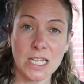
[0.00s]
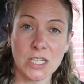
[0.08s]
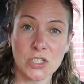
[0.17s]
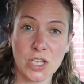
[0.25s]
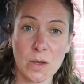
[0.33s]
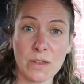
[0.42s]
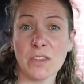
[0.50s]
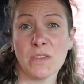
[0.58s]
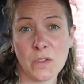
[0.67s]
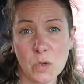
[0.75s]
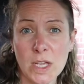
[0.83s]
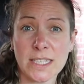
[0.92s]
So if you
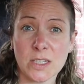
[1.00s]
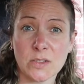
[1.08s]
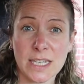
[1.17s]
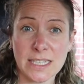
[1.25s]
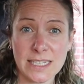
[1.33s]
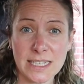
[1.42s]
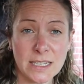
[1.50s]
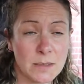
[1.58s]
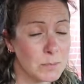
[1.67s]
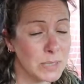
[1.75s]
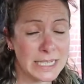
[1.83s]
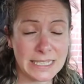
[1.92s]
feel like donating,
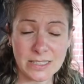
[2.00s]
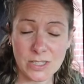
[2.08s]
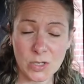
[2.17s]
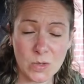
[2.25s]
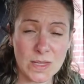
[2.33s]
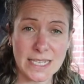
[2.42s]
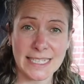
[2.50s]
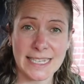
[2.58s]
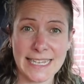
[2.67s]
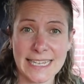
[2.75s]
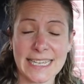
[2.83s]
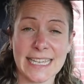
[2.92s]
please do. There's a
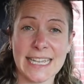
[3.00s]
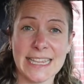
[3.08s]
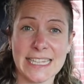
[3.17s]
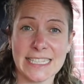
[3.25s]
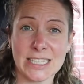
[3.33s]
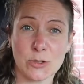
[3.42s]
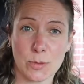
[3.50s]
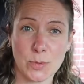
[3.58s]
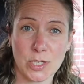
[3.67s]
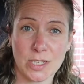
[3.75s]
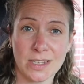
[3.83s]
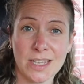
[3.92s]
link in the
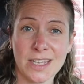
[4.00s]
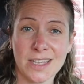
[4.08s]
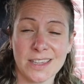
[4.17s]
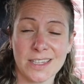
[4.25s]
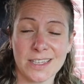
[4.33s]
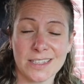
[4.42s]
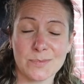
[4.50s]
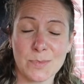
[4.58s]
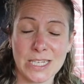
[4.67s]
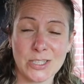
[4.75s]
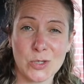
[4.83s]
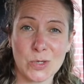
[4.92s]
description that
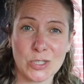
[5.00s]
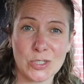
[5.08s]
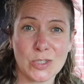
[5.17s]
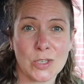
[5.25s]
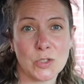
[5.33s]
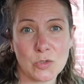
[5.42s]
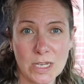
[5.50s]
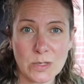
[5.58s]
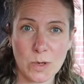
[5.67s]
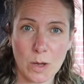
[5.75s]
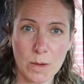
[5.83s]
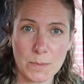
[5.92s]
means you can just go straight
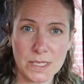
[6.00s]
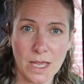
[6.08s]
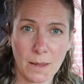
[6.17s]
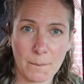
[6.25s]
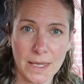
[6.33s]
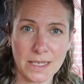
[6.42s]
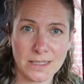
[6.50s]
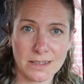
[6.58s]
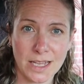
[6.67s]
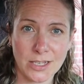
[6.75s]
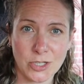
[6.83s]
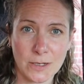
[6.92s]
to our website and make a
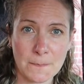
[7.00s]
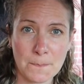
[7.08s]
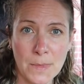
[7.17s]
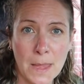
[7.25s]
donation.